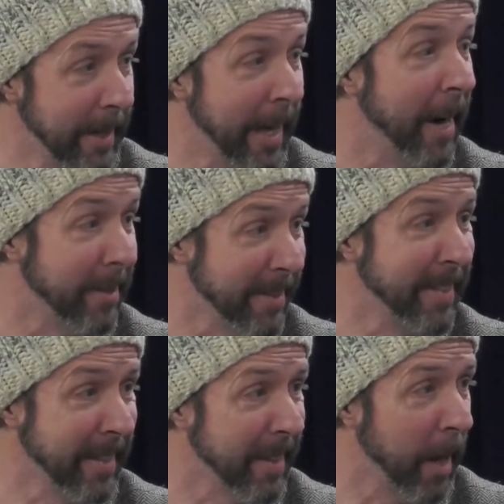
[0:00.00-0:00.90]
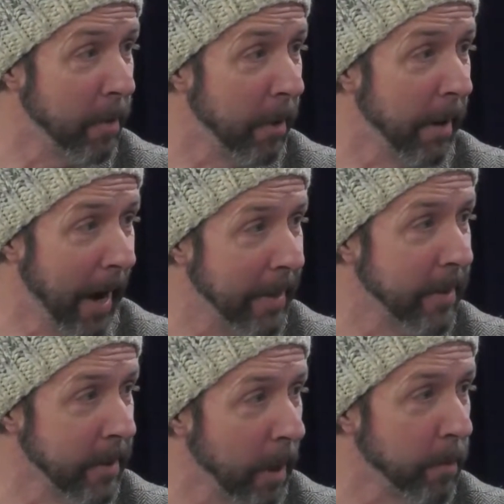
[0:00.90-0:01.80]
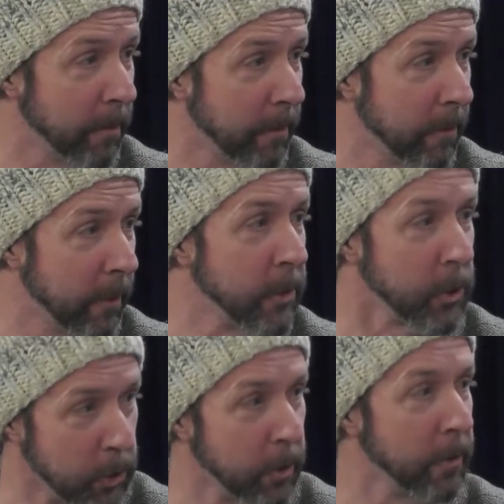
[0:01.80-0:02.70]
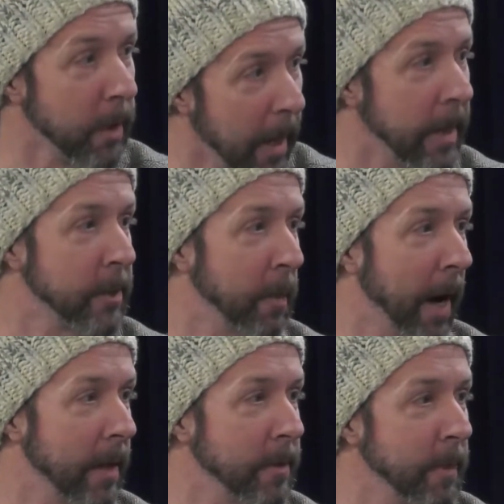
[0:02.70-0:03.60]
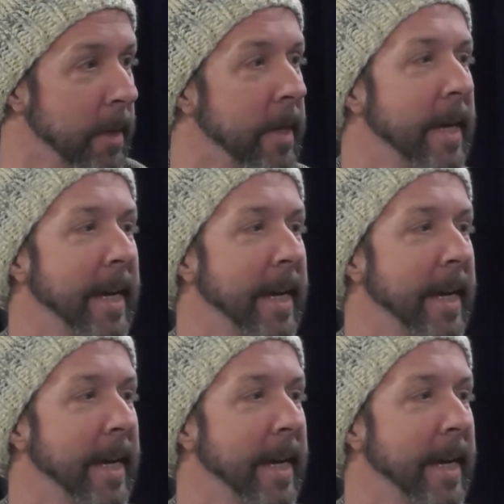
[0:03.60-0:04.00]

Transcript: yelled in the library at the top of her voice, Judy H. Paxman.